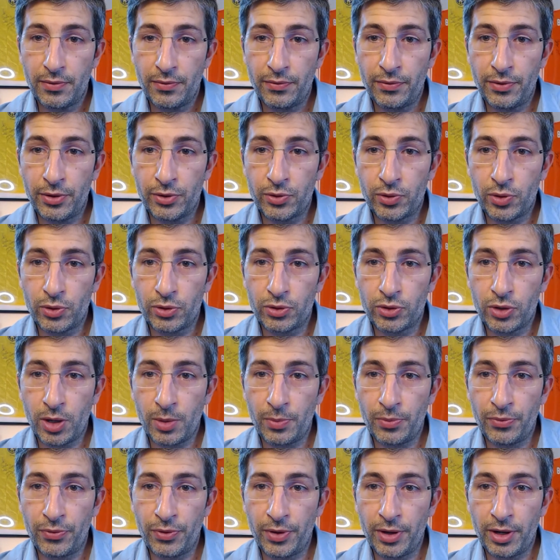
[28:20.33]
virtual
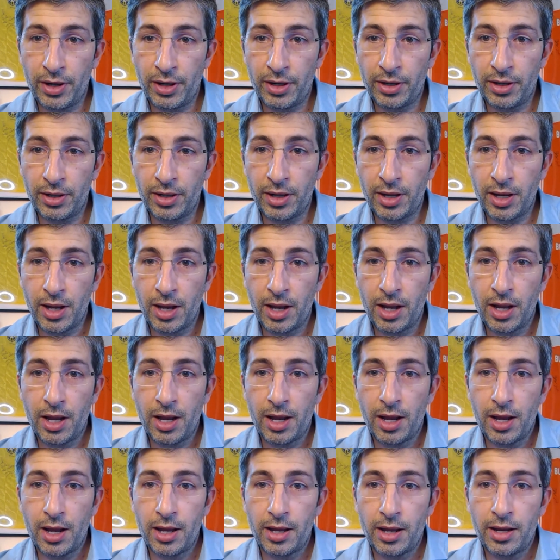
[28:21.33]
job fair?
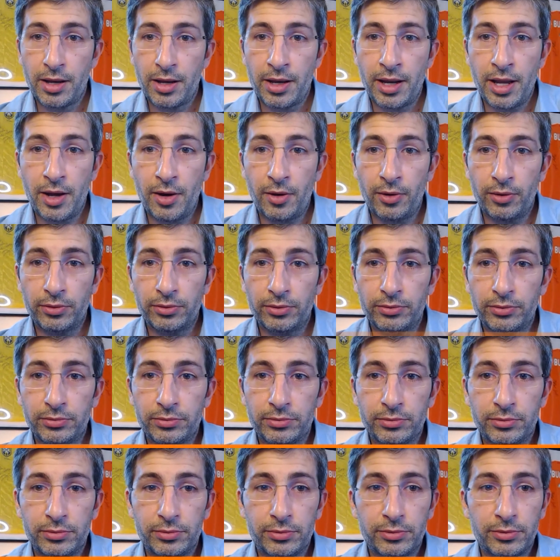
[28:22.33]
Now,
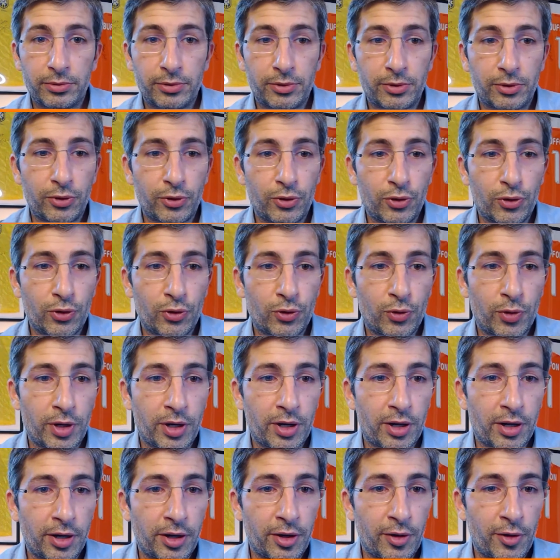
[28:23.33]

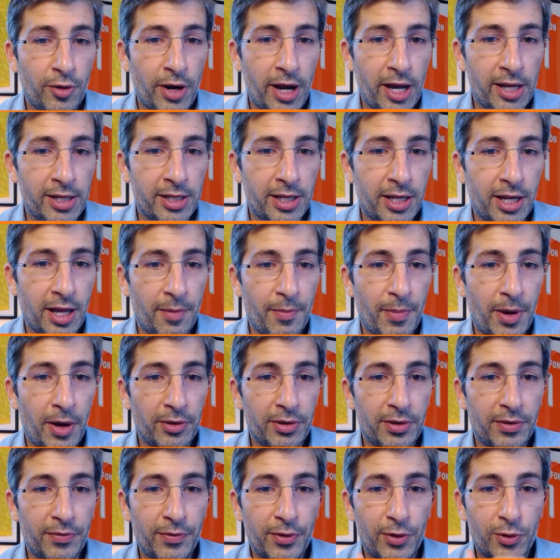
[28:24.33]
Sweaker, you're asking
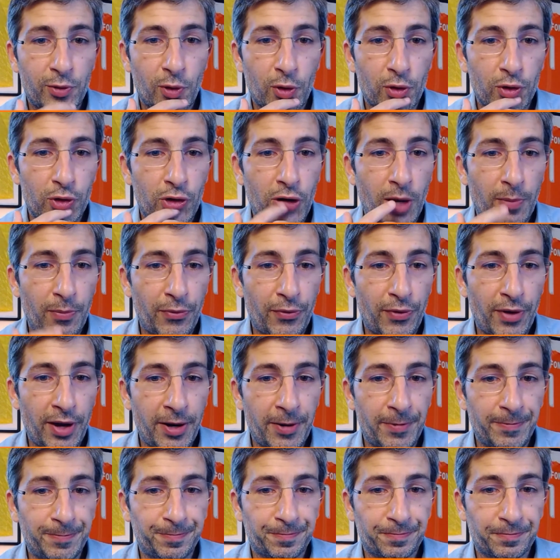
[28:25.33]
about the virtual job
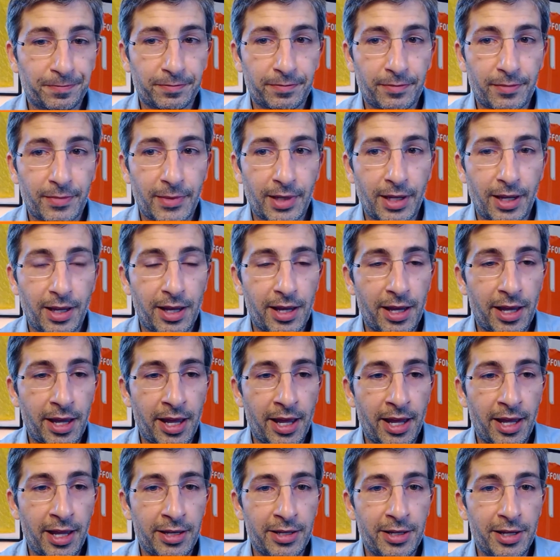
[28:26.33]
fair,
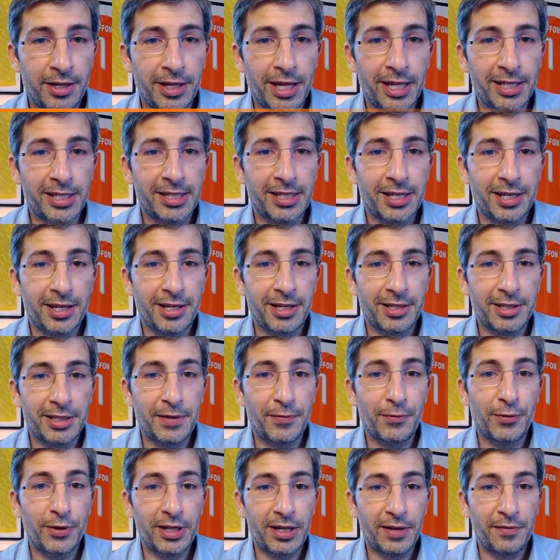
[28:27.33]
and that's a
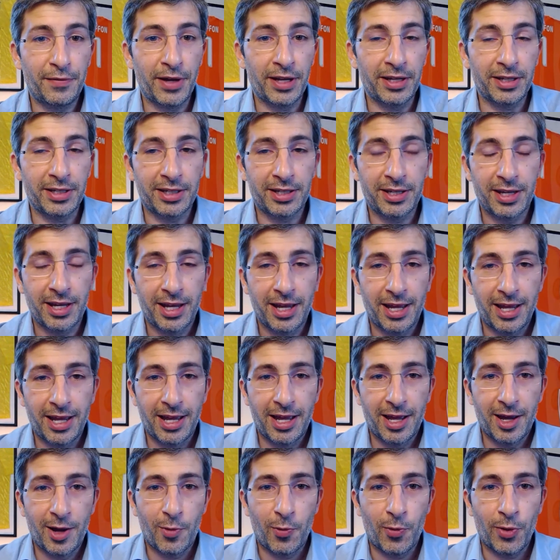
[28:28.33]
different event.
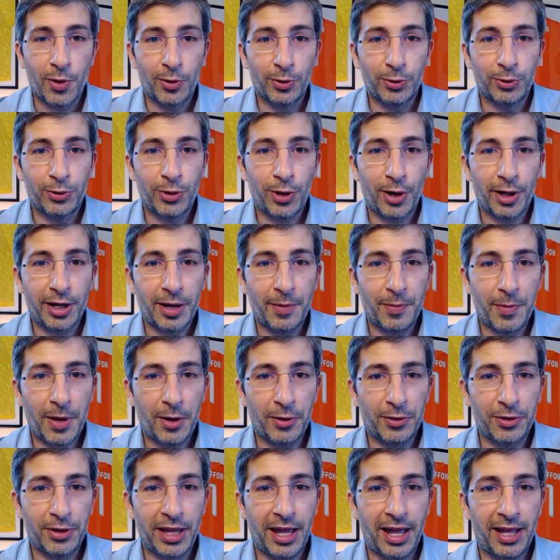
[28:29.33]
We'll talk
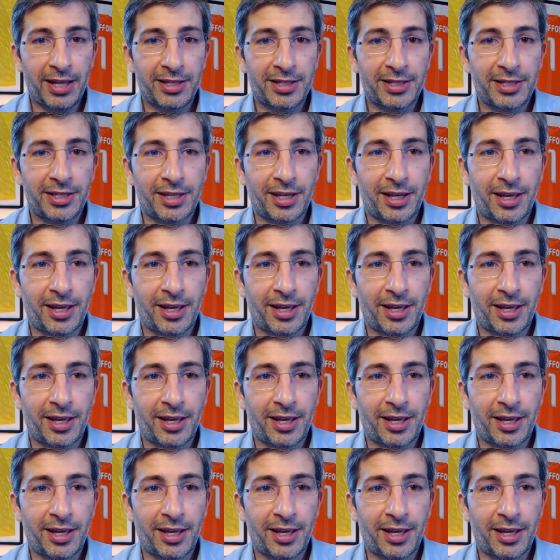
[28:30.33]
about that